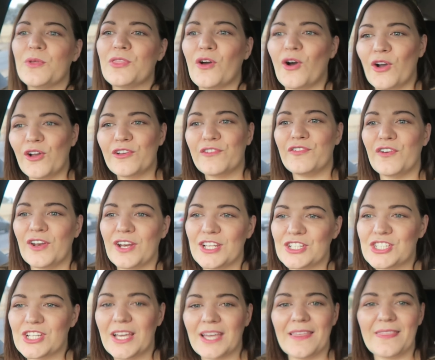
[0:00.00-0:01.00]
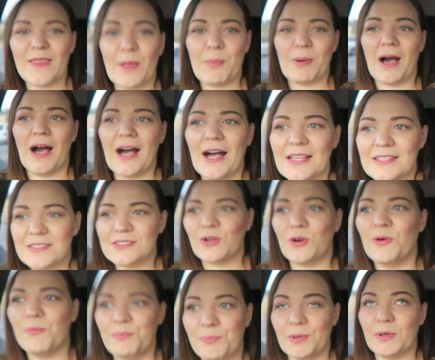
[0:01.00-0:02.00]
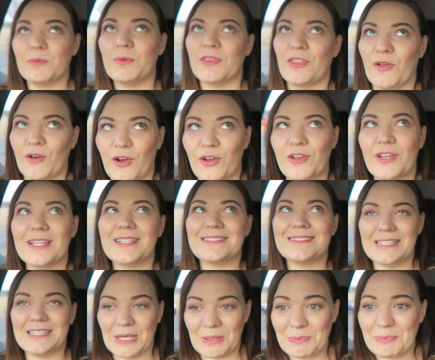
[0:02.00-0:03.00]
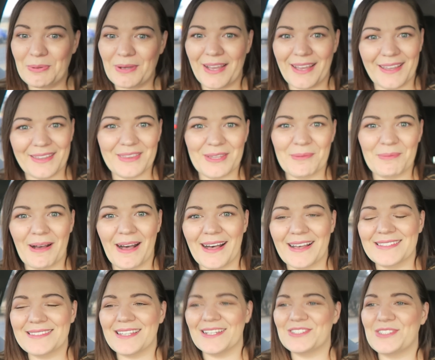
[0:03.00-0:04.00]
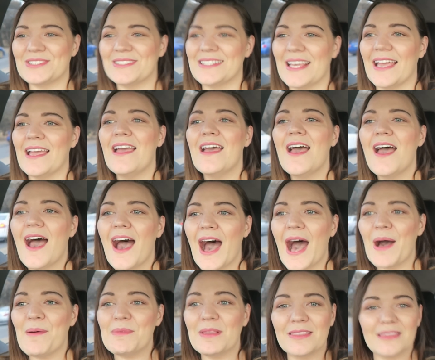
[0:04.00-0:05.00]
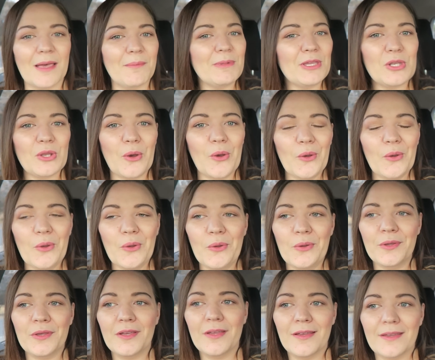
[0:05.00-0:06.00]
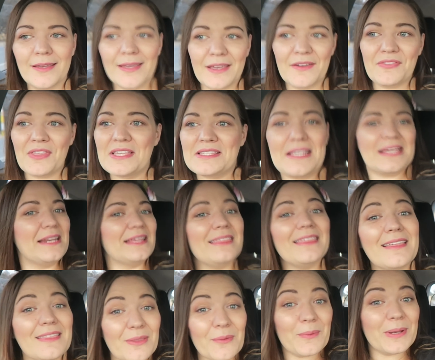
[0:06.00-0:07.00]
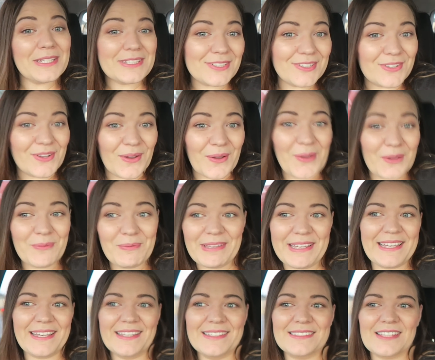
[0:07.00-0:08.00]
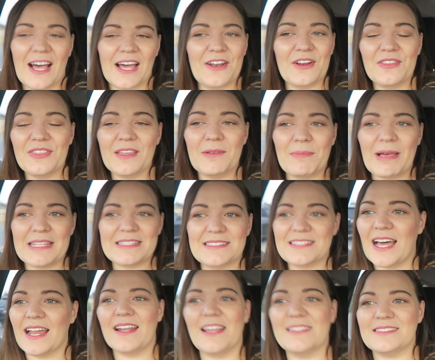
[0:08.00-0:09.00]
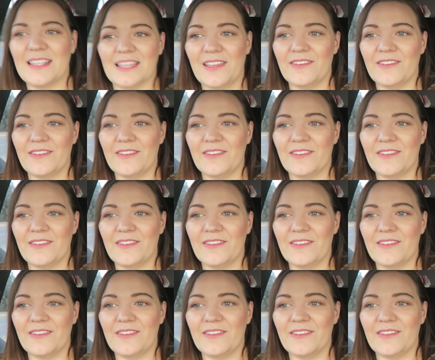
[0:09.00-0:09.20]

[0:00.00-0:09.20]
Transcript: with oak furniture in the past or built with oak timber in the past, I should say, um, let me know if there's anything that we should know because I don't think Matt's dad has